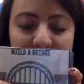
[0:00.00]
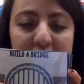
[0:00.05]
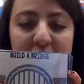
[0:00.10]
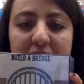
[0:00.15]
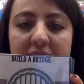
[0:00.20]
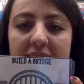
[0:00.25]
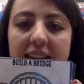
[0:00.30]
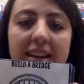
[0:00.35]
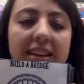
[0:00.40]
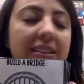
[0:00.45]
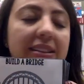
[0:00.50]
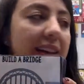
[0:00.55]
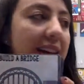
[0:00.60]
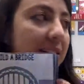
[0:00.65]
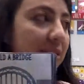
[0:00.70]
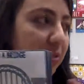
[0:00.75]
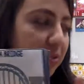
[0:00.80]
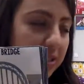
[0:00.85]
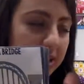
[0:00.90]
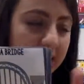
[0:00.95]
You take
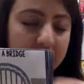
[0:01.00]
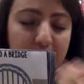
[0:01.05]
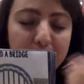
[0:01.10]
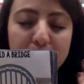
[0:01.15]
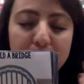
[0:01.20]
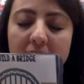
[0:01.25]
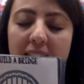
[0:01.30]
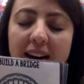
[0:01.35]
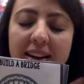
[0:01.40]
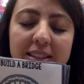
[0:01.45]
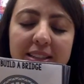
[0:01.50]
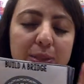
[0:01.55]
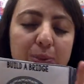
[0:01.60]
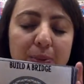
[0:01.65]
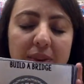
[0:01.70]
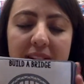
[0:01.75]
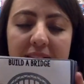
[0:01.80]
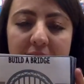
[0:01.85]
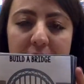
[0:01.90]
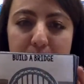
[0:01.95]
Legos out, blocks,
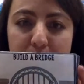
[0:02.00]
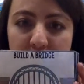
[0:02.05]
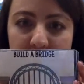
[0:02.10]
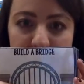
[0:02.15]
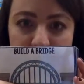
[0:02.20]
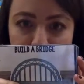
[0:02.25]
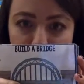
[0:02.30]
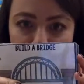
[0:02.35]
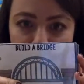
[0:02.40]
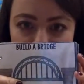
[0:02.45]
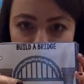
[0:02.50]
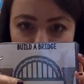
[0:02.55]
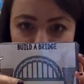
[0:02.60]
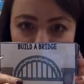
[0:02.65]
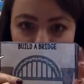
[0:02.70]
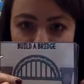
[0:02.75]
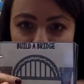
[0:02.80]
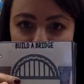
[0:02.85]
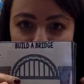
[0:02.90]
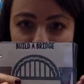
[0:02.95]
whatever building
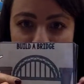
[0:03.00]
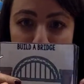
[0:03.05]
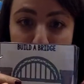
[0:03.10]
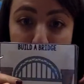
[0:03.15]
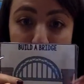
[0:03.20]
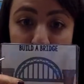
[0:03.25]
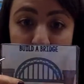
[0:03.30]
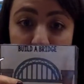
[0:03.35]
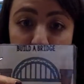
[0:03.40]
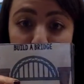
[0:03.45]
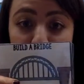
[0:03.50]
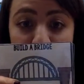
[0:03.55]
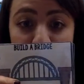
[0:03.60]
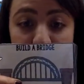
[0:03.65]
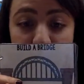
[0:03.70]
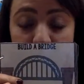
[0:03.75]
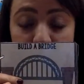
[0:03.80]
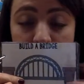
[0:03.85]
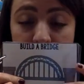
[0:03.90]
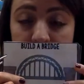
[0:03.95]
material, and you say, build a
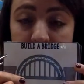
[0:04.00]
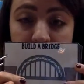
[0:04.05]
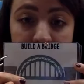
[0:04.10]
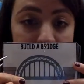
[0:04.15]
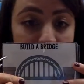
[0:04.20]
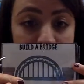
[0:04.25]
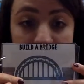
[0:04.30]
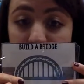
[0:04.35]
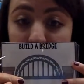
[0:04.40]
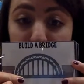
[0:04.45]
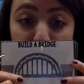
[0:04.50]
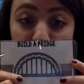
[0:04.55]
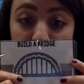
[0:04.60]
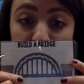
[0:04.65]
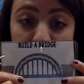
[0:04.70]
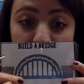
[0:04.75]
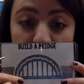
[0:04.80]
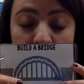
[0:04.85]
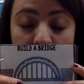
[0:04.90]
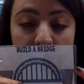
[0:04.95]
bridge, any
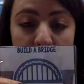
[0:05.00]
bridge.